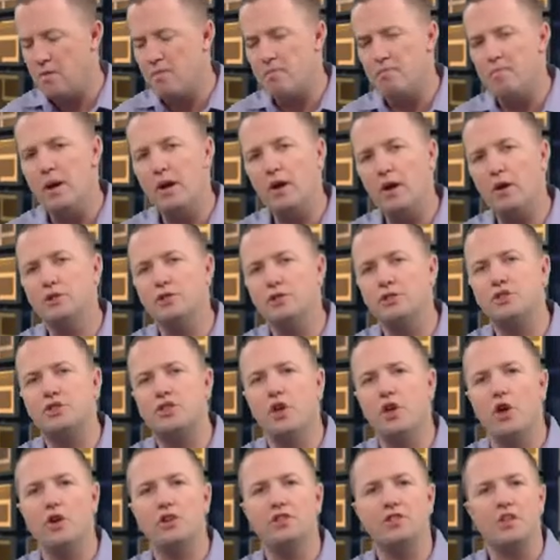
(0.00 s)
Bengals
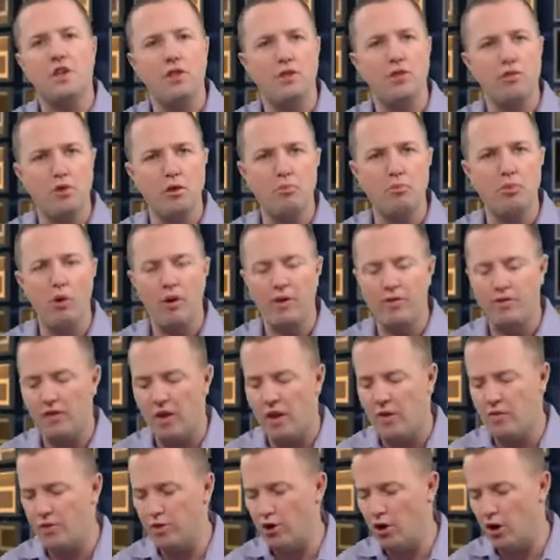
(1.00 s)
installed as a 3-point
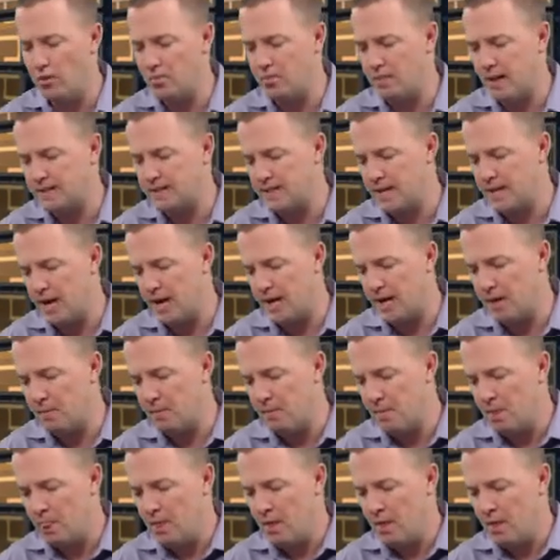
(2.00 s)
favorite on BETDAQ.